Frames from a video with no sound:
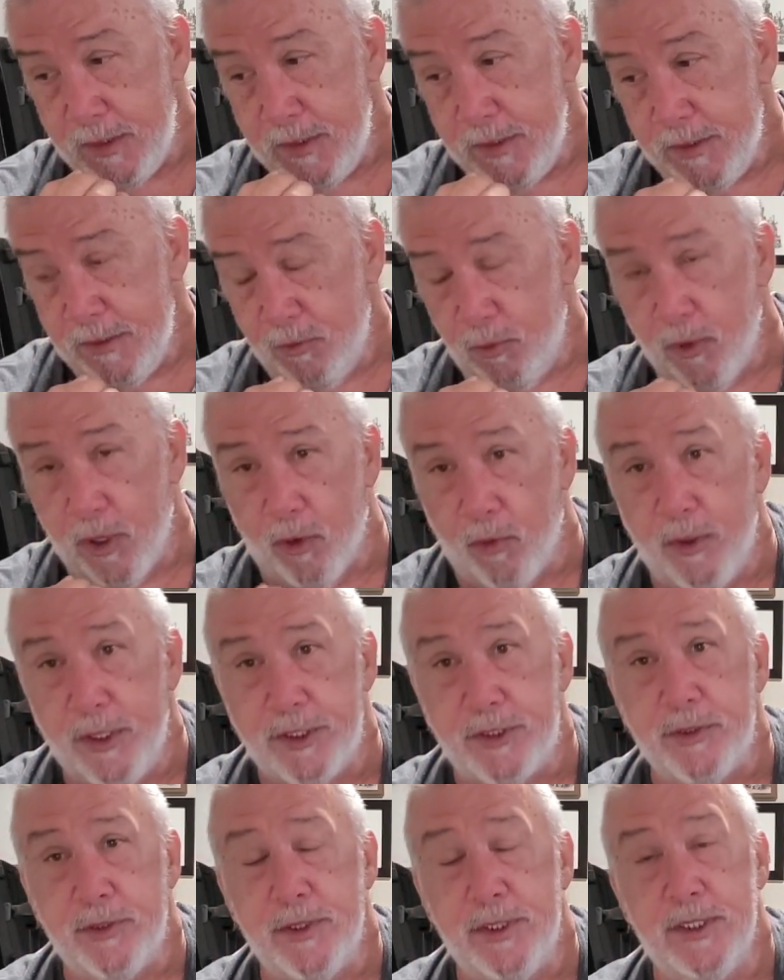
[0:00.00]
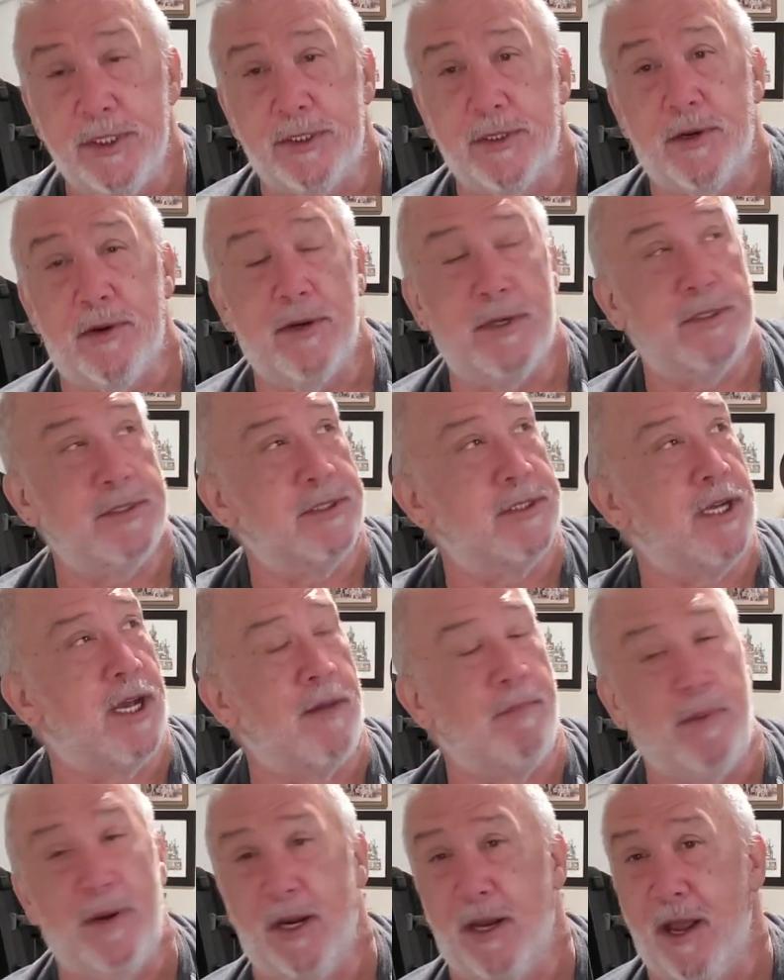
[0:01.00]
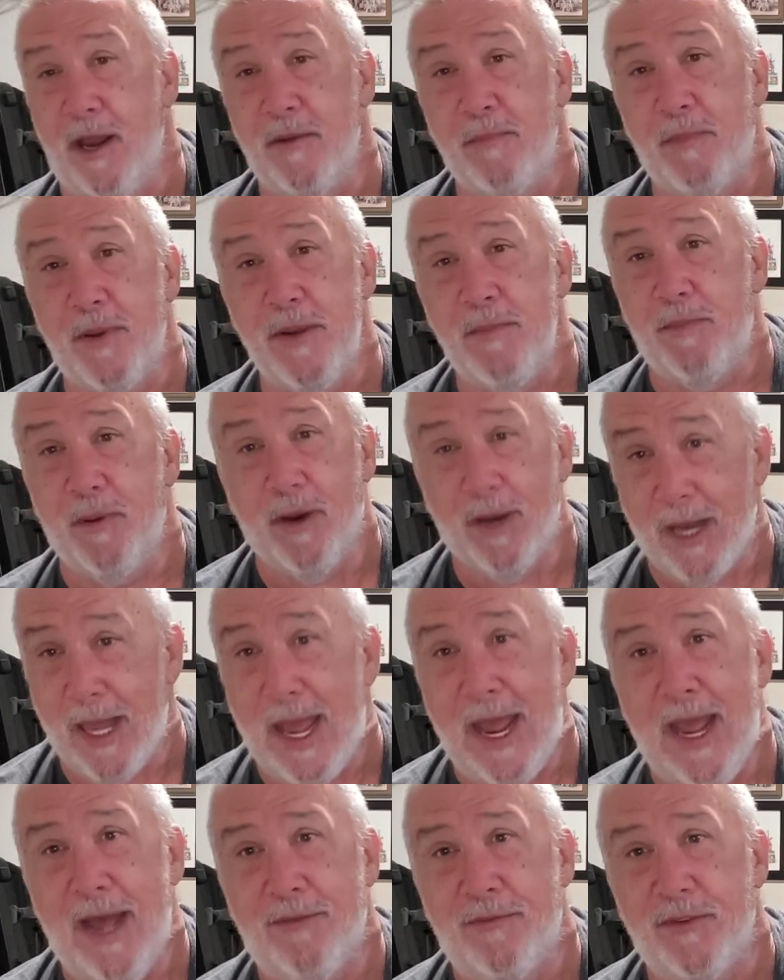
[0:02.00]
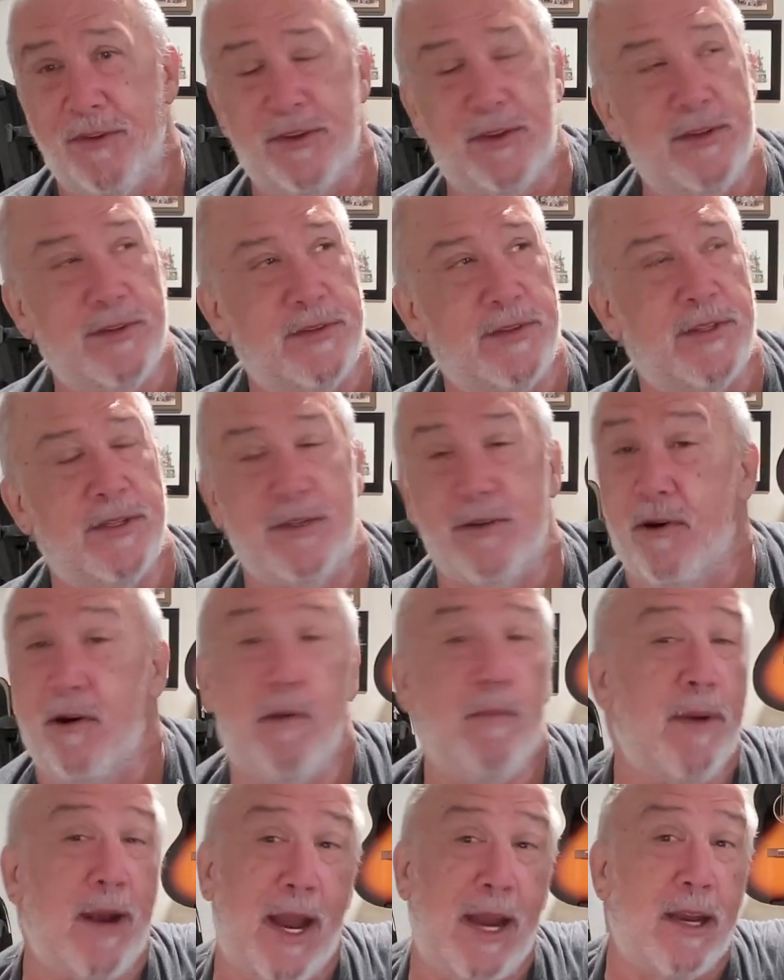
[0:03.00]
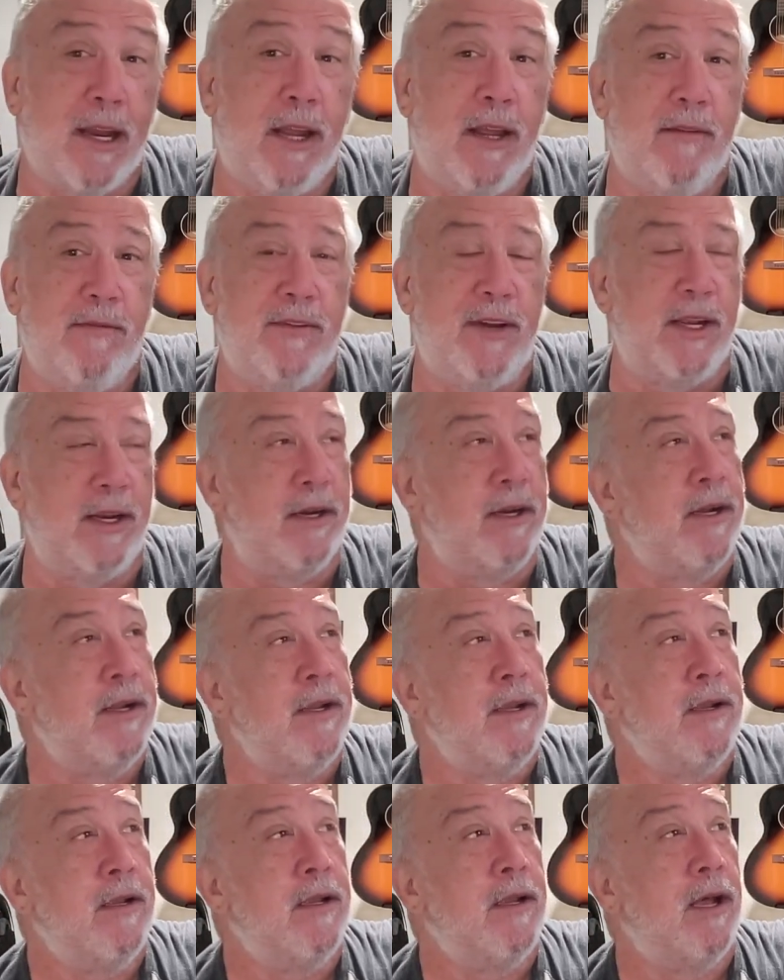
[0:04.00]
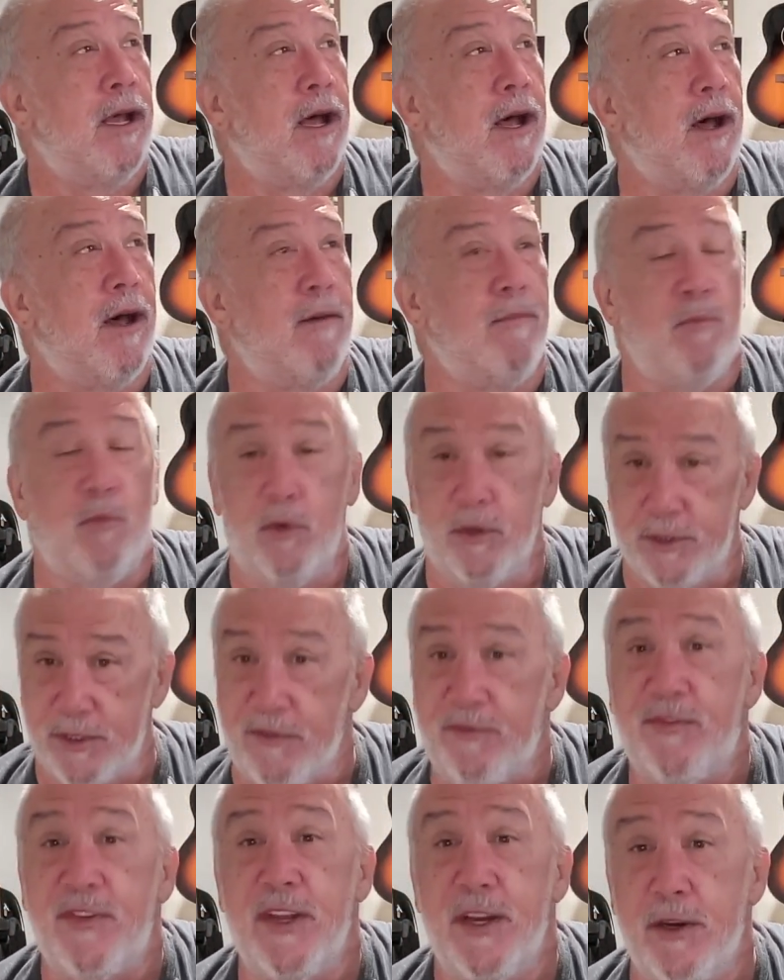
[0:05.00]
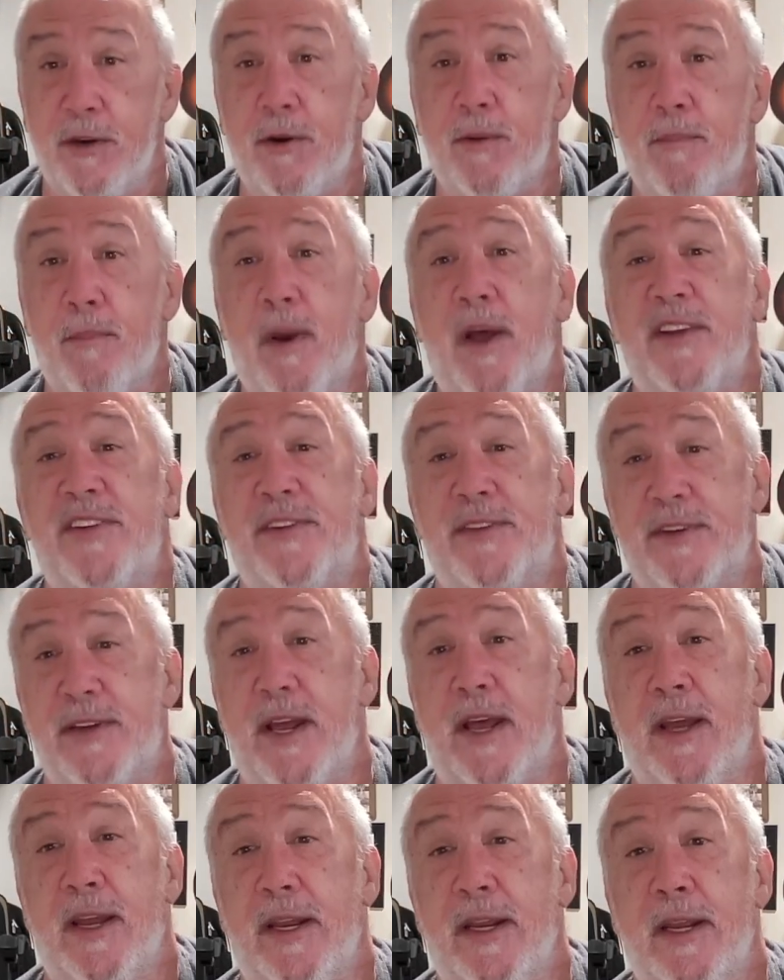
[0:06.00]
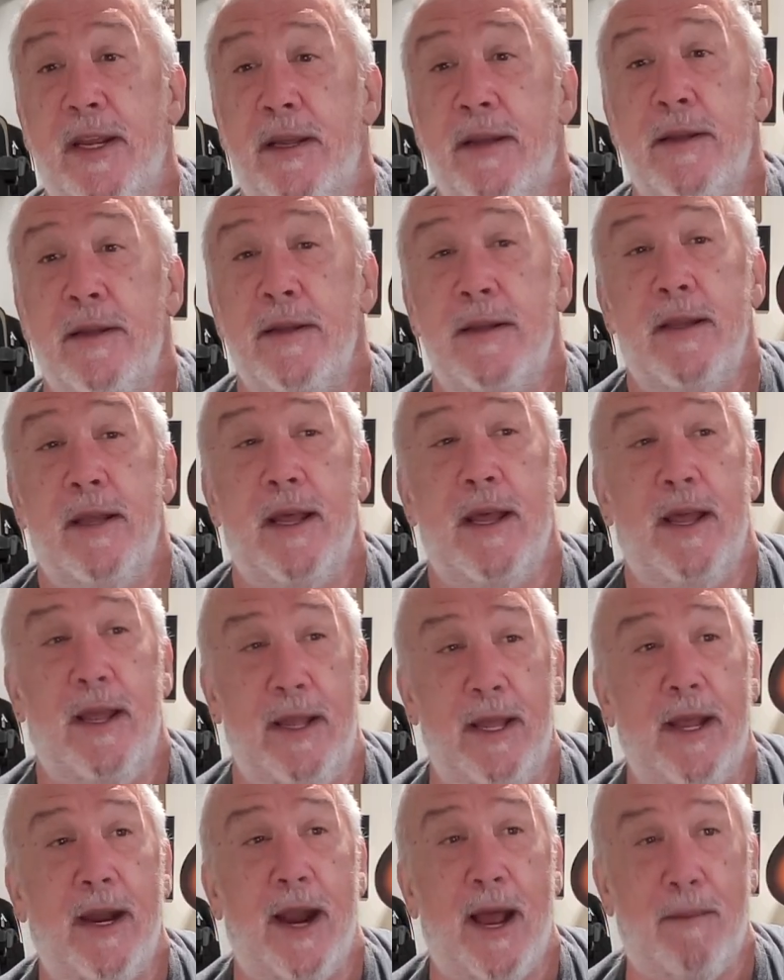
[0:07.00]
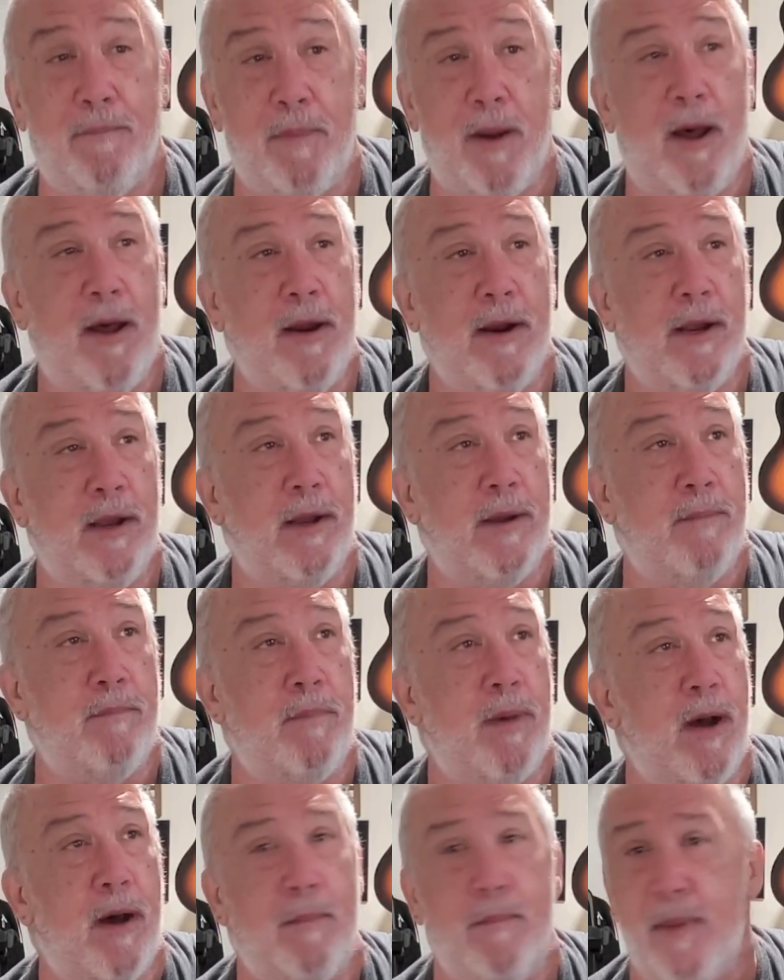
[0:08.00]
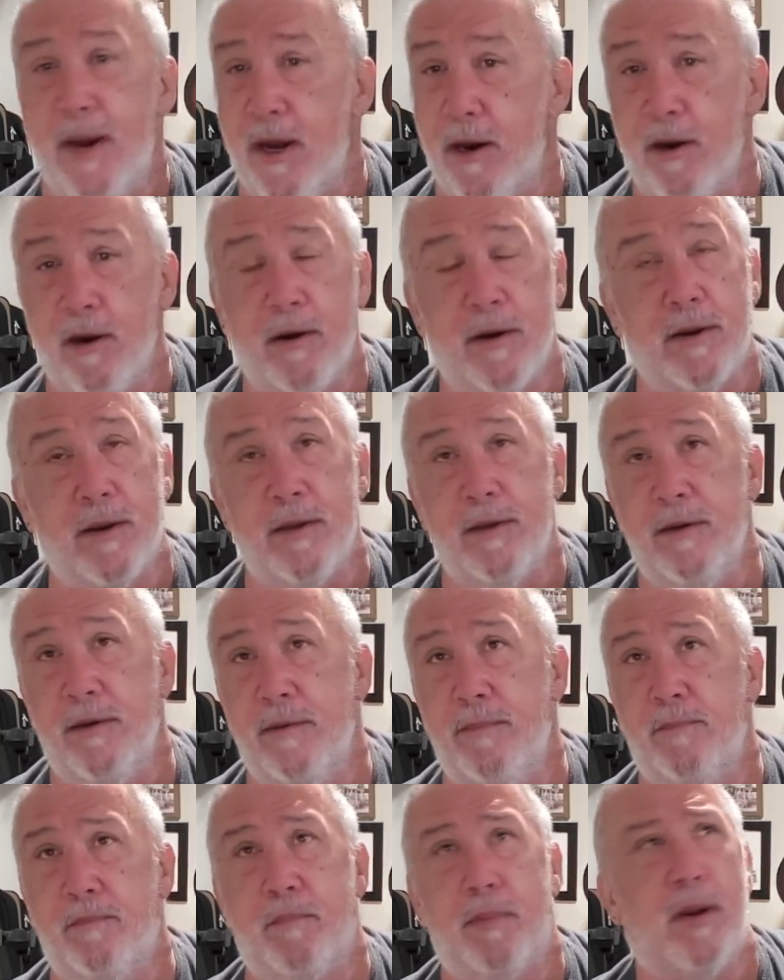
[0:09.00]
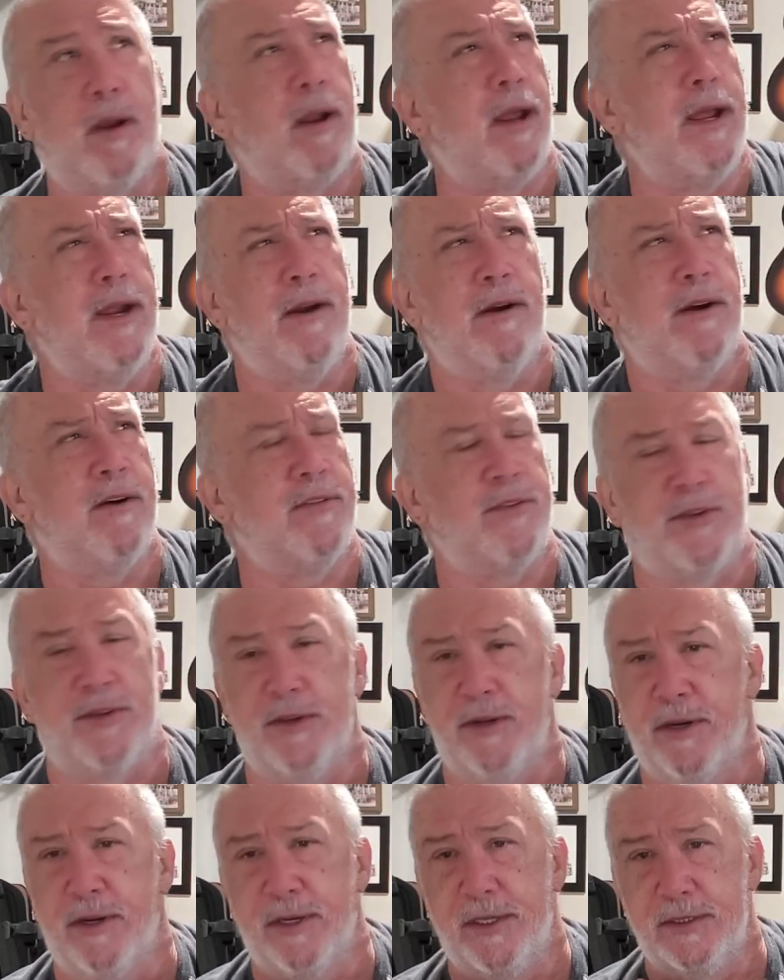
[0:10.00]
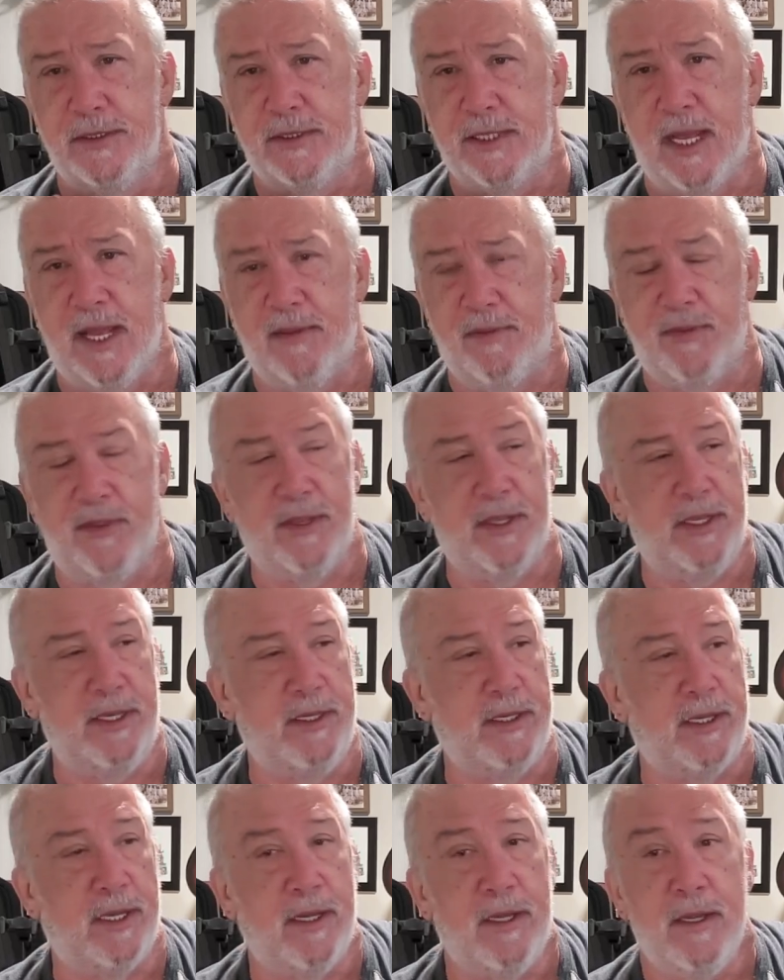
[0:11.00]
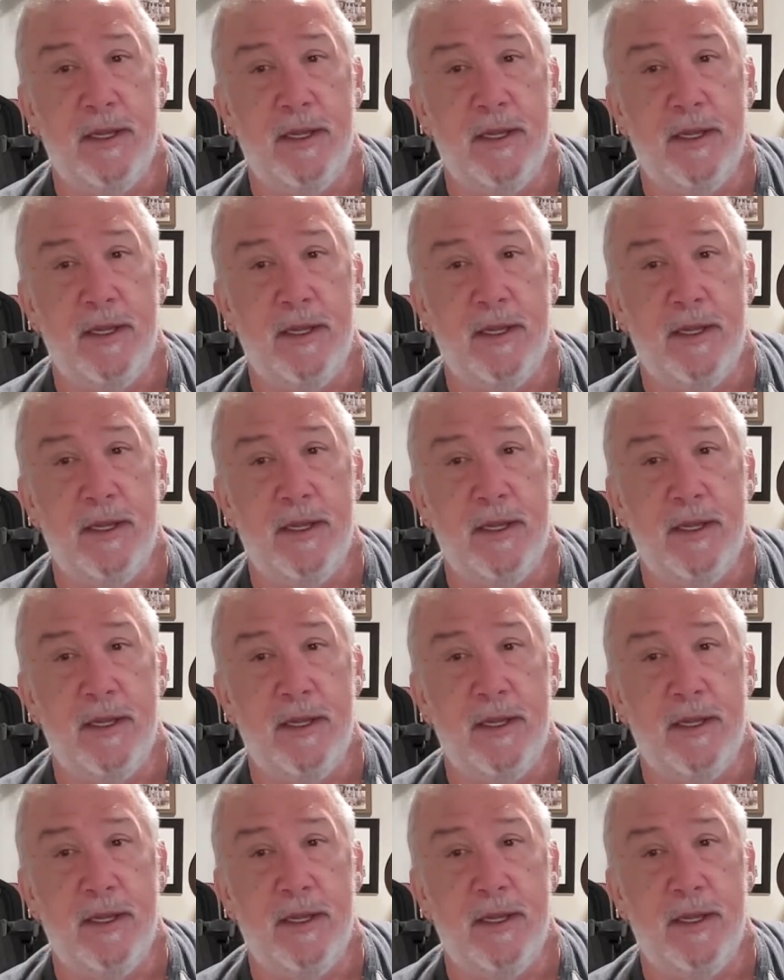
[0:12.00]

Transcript: when I went to a guitar shop, and a lot of people laugh at this guitar, but I loved it, was a Fender Mustang. And I bought a American Player Series, I think.